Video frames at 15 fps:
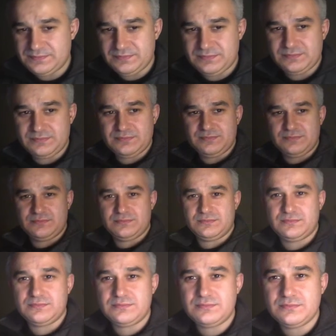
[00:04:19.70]

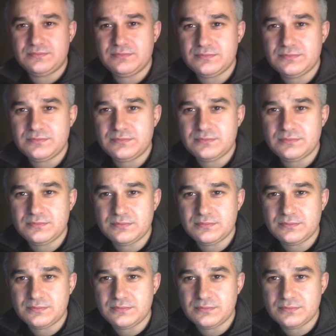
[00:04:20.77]

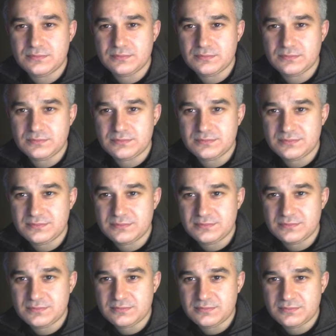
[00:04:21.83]

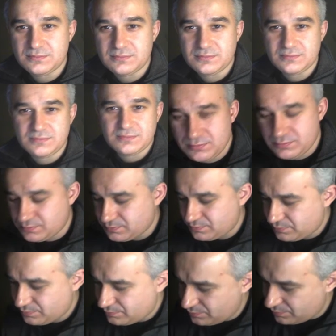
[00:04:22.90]

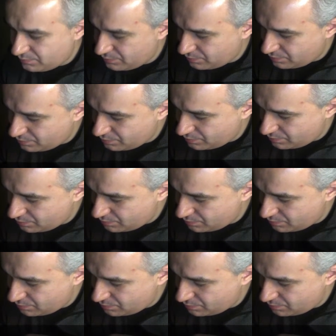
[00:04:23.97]
Nobody speaks.